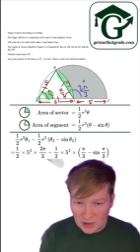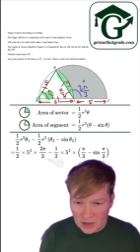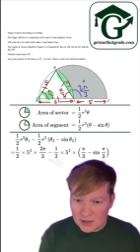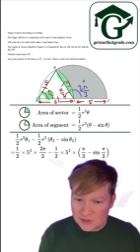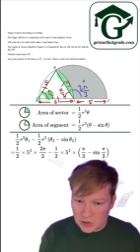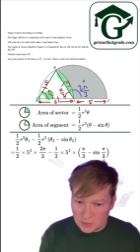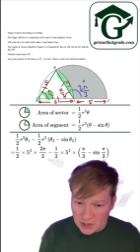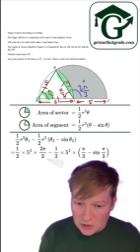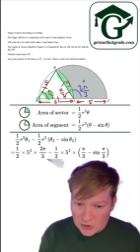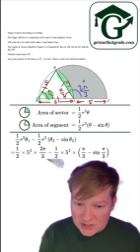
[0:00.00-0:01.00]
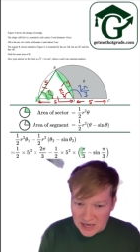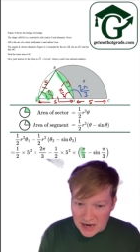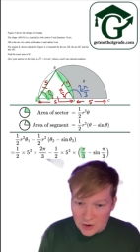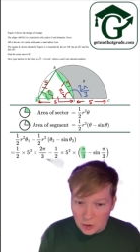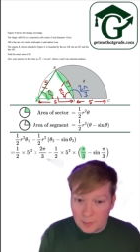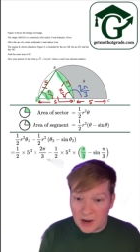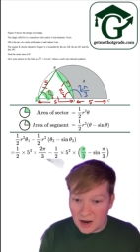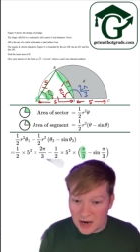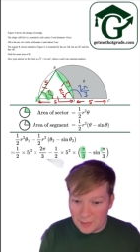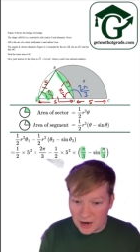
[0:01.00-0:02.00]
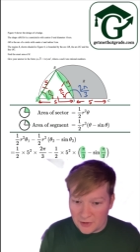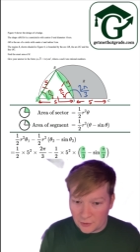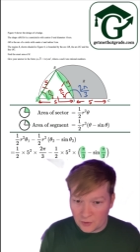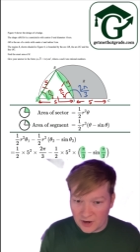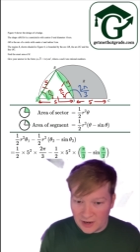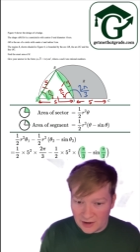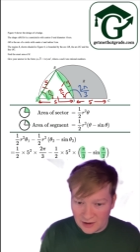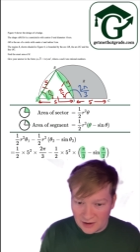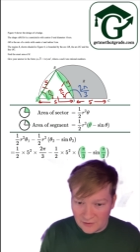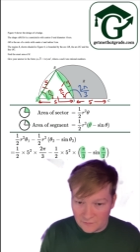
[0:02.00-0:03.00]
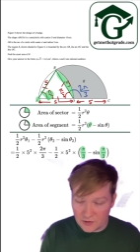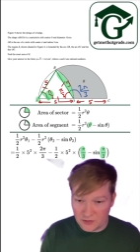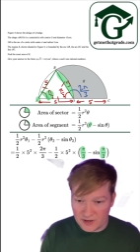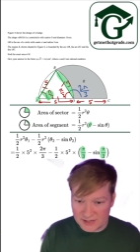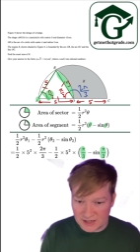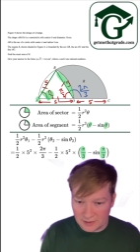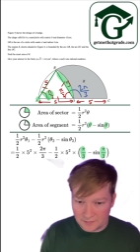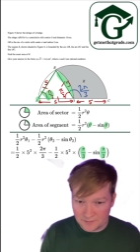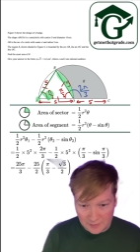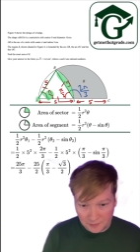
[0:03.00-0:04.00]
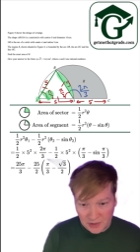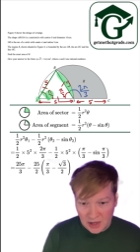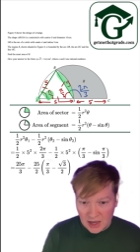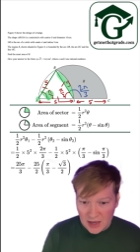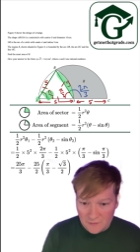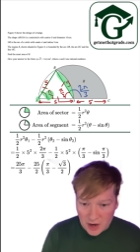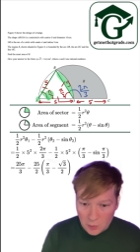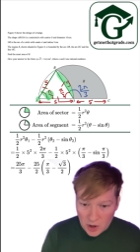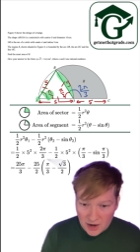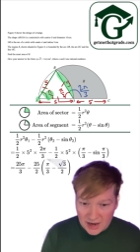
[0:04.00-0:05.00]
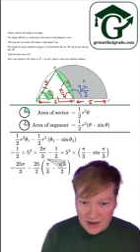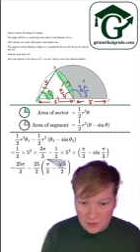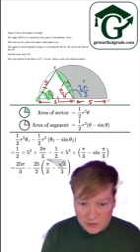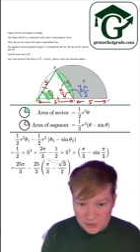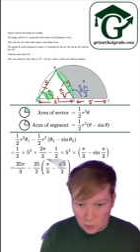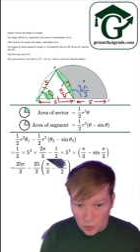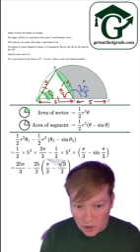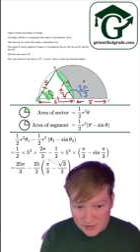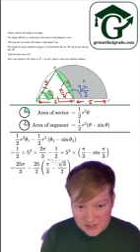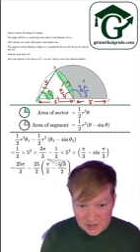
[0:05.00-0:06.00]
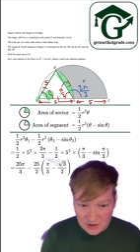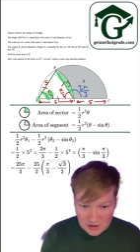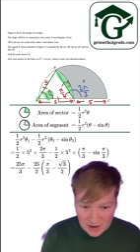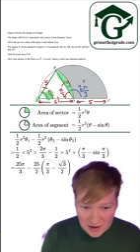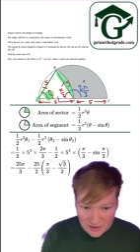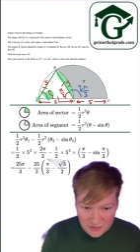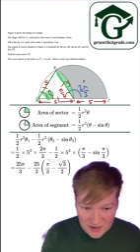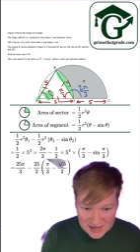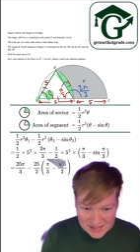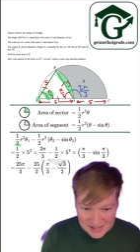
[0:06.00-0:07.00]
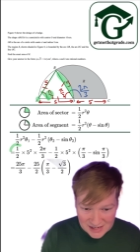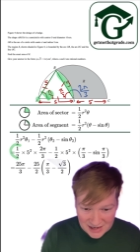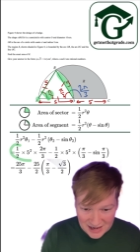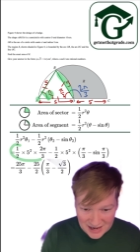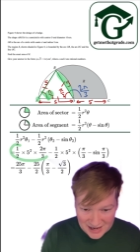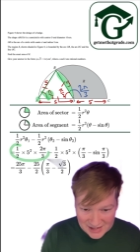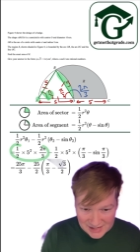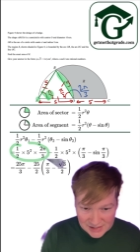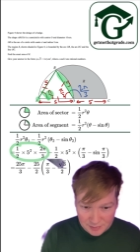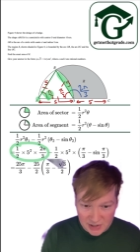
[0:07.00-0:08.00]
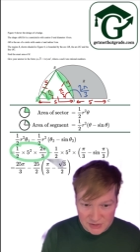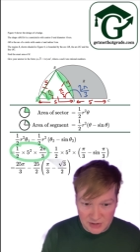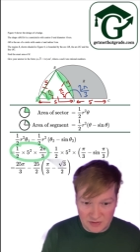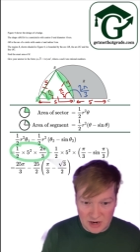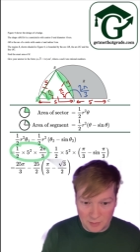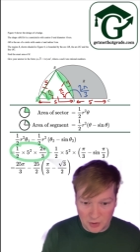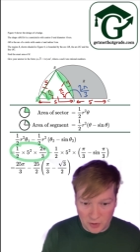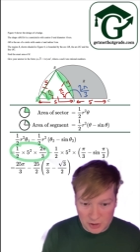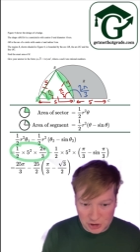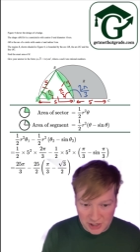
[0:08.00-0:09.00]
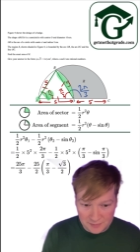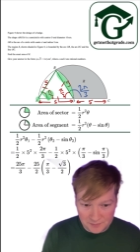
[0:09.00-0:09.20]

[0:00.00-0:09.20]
So I'm going to use the angle pi by 3 for theta. If I work out what this is by doing the number crunching,